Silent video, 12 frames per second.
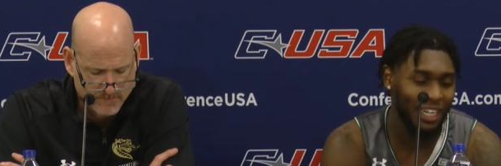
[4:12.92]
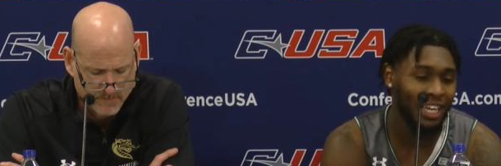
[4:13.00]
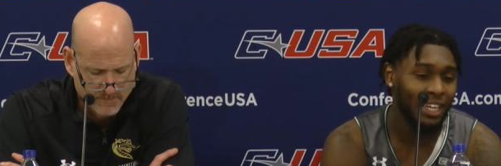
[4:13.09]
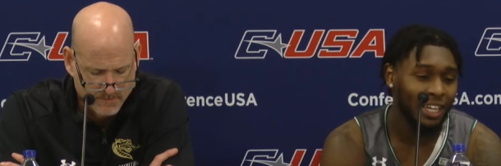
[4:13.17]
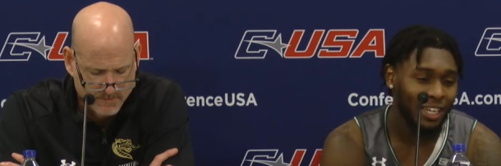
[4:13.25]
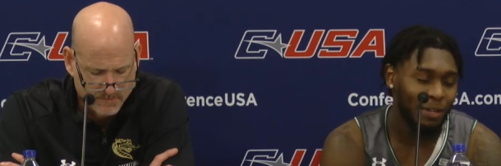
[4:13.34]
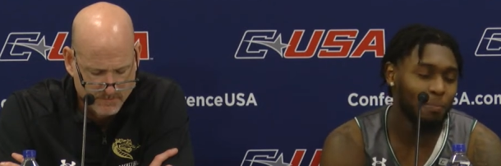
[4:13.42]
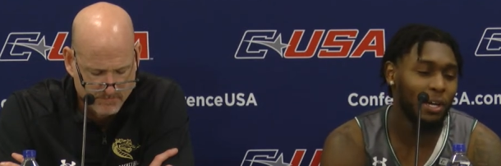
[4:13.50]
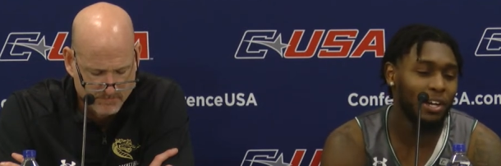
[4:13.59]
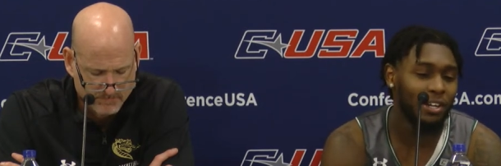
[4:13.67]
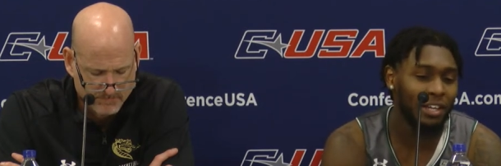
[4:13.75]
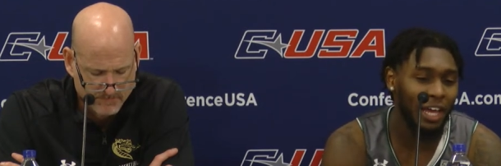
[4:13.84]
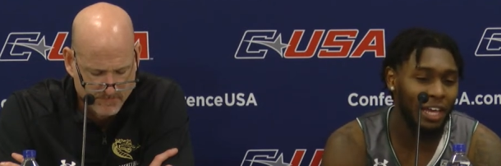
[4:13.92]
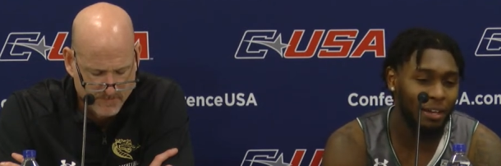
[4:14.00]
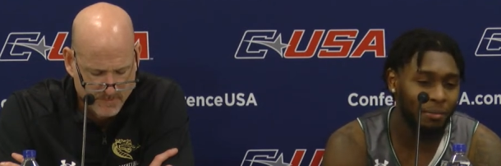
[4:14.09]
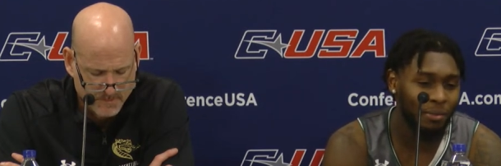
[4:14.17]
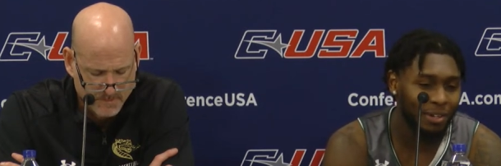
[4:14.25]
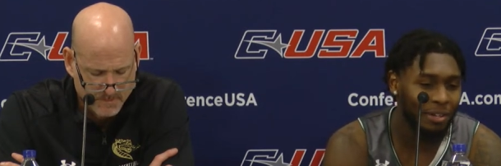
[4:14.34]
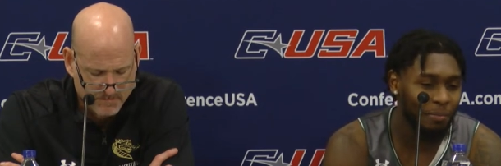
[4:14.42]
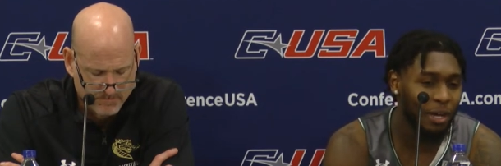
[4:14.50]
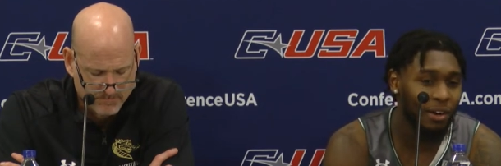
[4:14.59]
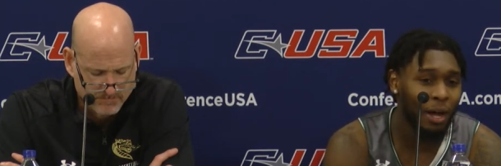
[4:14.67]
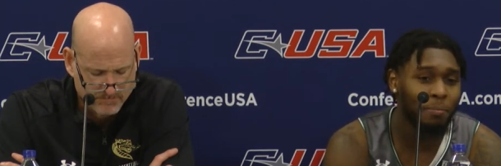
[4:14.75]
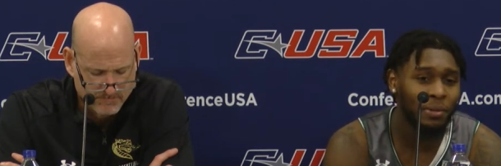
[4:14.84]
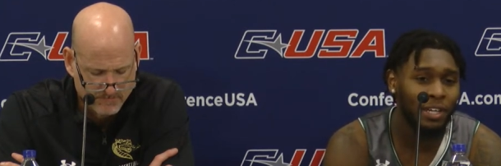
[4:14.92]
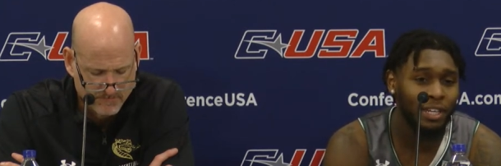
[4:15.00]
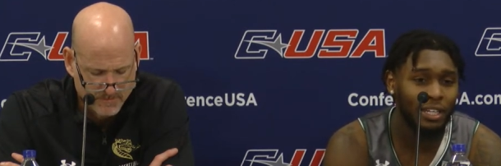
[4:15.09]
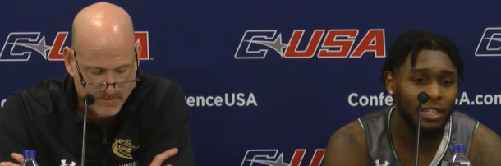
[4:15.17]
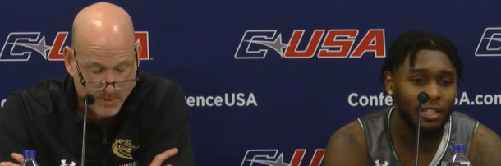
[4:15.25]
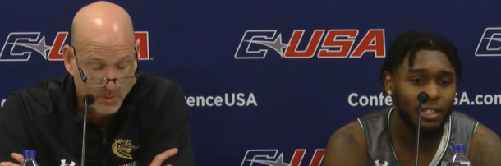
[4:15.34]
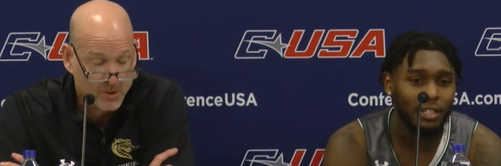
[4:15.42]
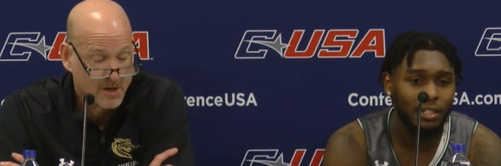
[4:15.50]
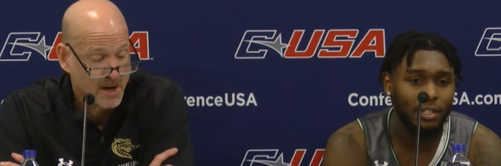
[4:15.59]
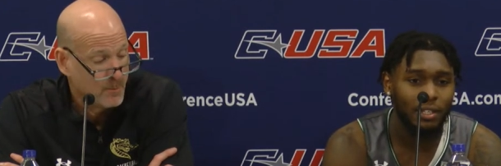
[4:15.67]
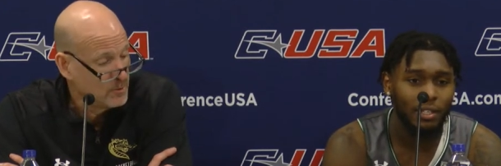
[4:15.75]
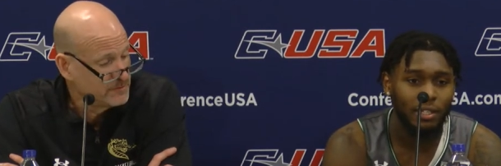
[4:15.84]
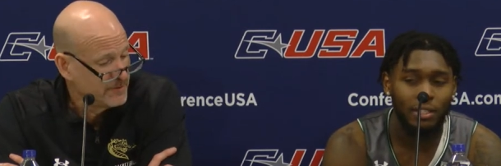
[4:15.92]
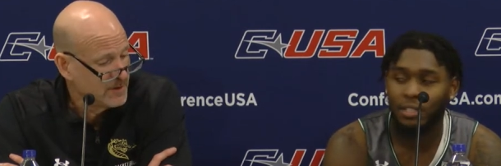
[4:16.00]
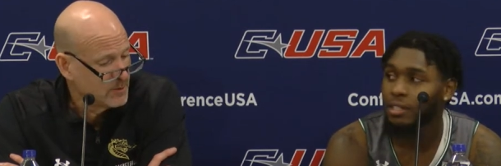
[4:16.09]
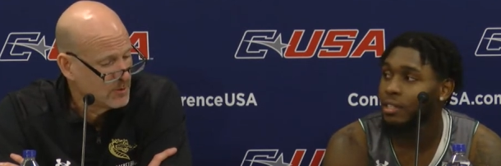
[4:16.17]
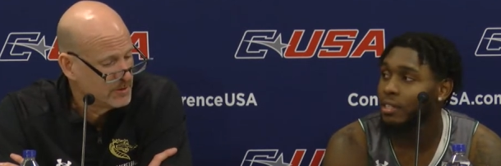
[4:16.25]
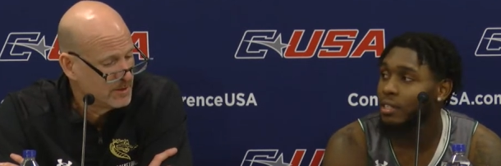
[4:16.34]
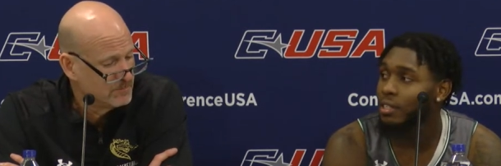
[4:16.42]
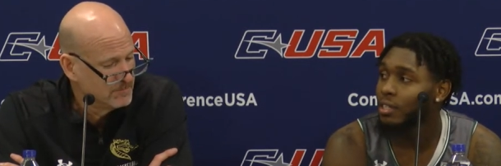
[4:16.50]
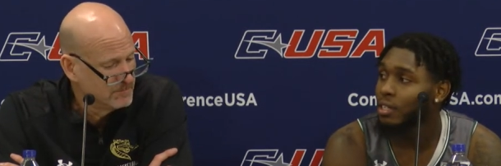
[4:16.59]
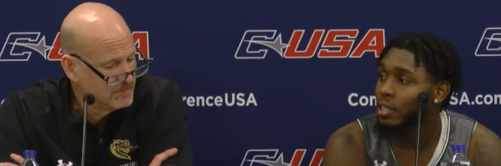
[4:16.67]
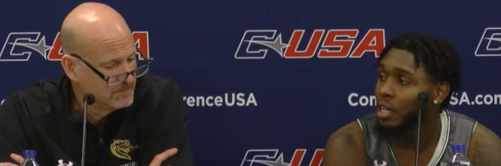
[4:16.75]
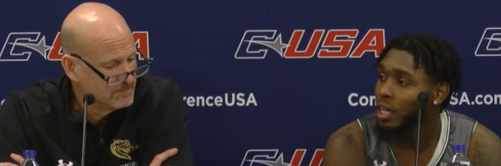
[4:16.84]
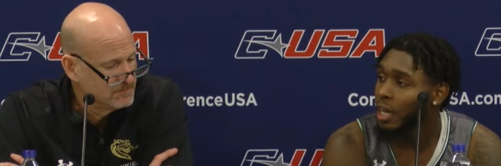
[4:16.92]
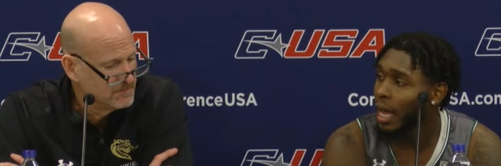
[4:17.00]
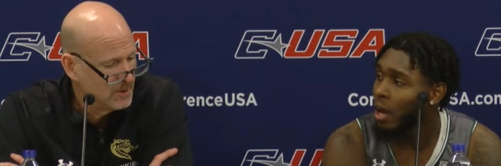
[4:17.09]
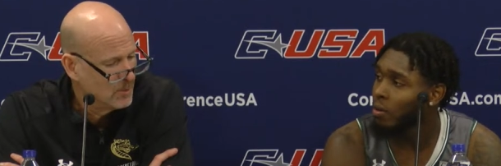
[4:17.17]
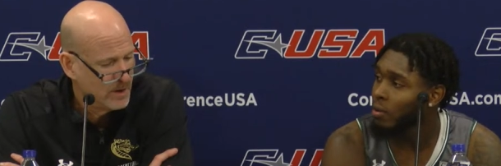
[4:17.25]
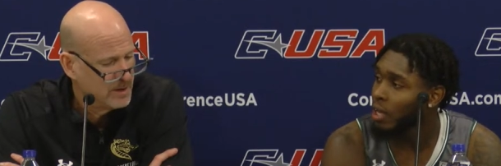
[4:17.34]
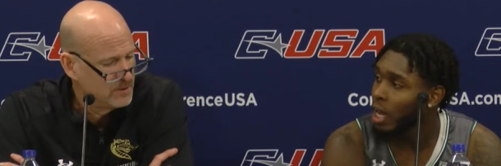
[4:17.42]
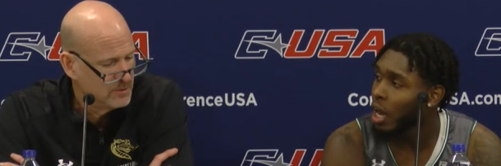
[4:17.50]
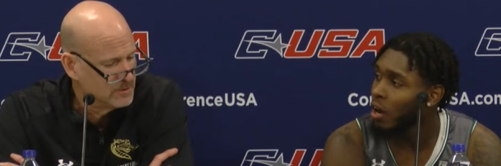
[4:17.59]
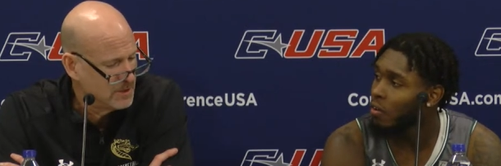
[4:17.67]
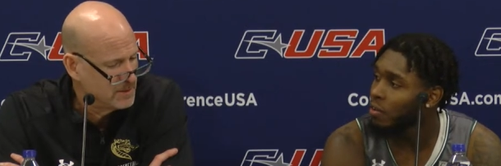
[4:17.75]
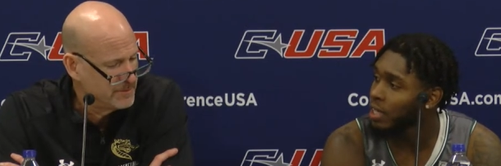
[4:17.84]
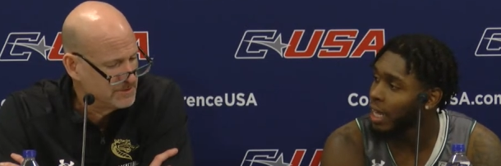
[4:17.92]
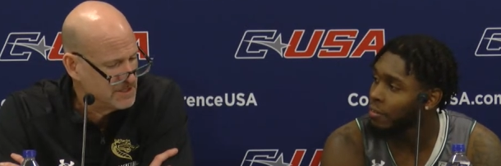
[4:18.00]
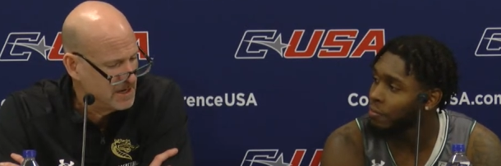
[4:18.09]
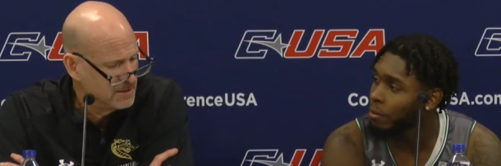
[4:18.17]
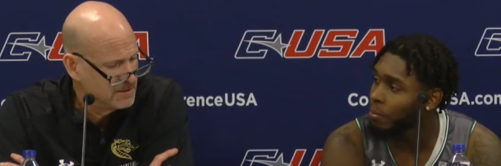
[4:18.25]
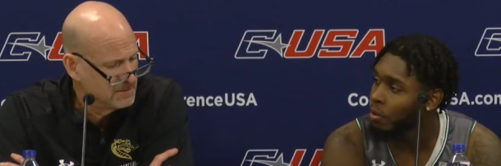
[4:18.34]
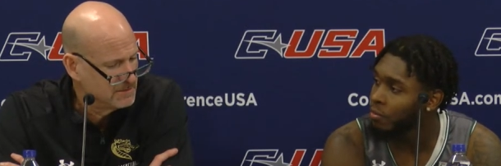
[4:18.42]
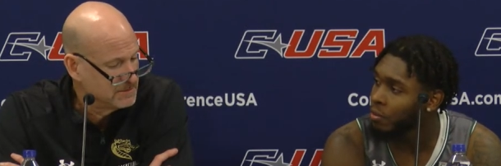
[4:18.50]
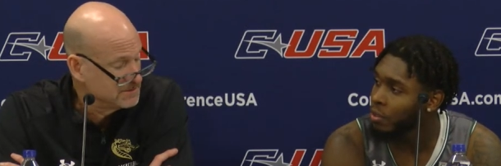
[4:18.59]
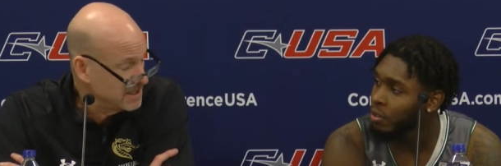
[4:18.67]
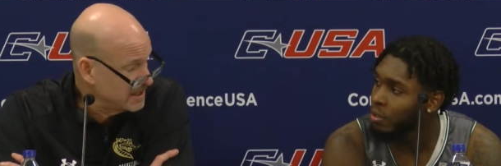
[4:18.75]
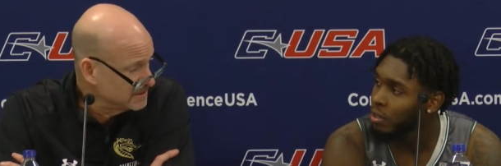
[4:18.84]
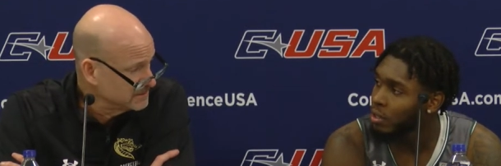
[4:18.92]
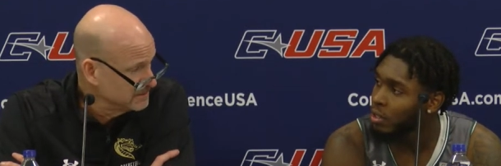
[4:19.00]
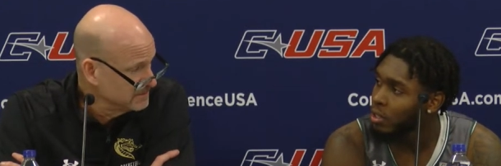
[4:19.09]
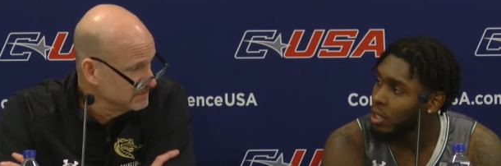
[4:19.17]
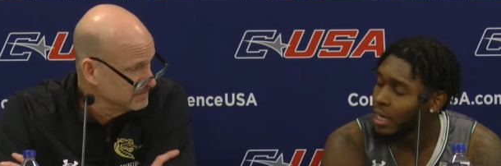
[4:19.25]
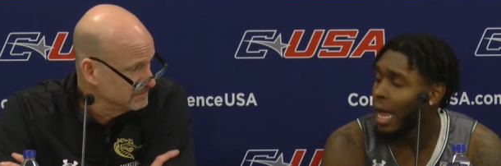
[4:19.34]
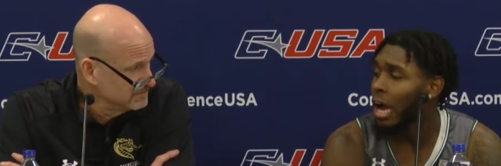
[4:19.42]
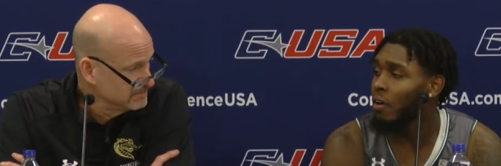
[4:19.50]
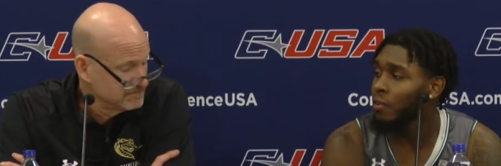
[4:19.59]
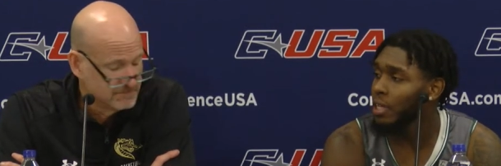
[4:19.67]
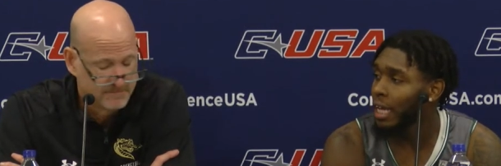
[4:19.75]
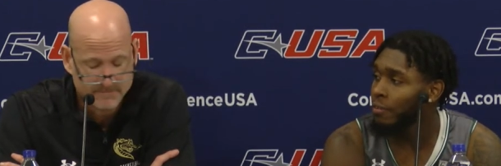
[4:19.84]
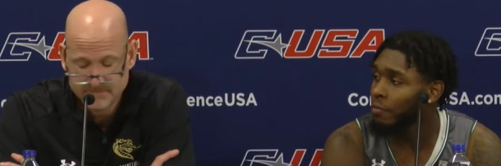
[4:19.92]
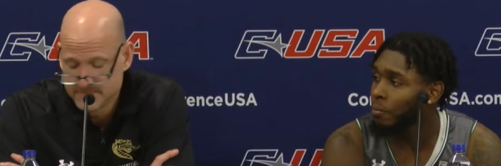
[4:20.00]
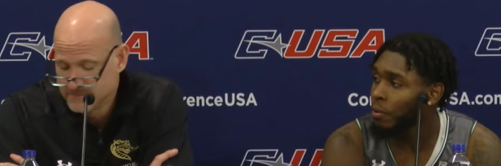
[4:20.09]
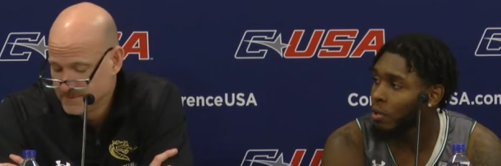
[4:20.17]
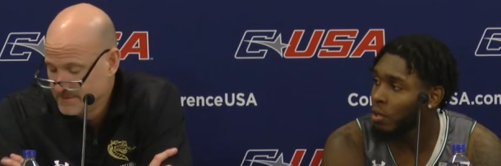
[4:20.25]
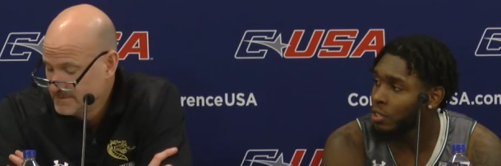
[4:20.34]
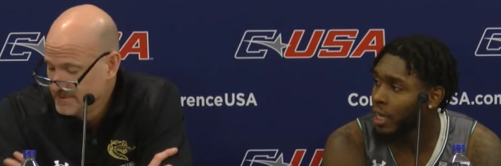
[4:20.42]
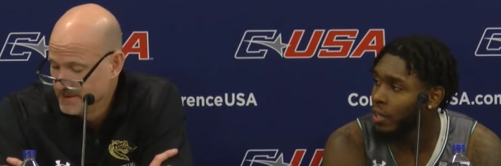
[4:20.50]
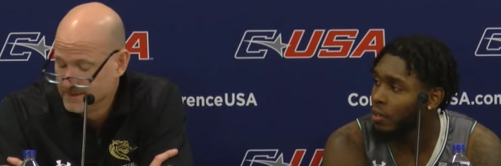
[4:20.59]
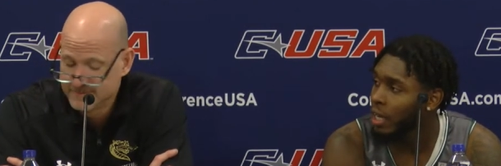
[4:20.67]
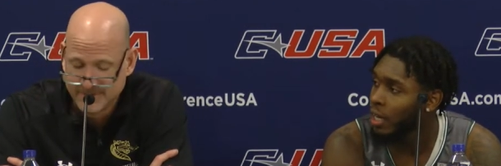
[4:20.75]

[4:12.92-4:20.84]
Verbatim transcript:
Speaker 1: like that the bigger the game, the better I
Speaker 2: play. Were you a Cowboys fan growing up? No, no way. You, I don't you, really like gi- football for real. Giants?
Speaker 1: No, I don't really like football, coach. I ain't gonna